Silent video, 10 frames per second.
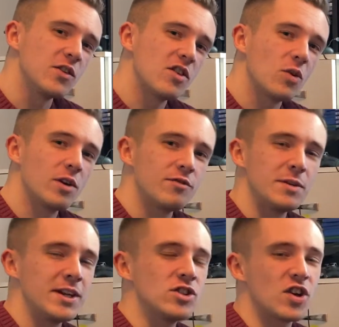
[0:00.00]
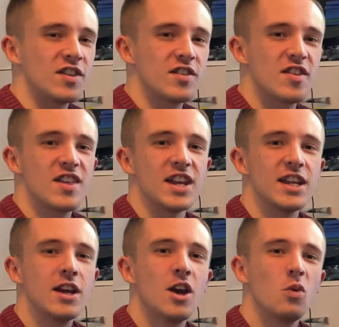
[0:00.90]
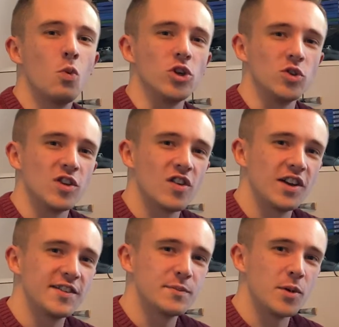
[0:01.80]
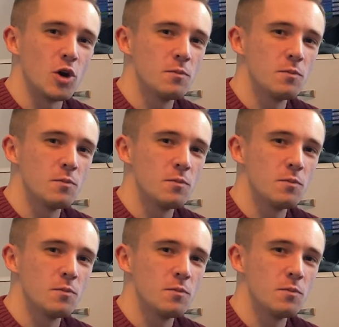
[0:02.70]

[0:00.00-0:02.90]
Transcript: So I'd really be interested to see what you decided to put.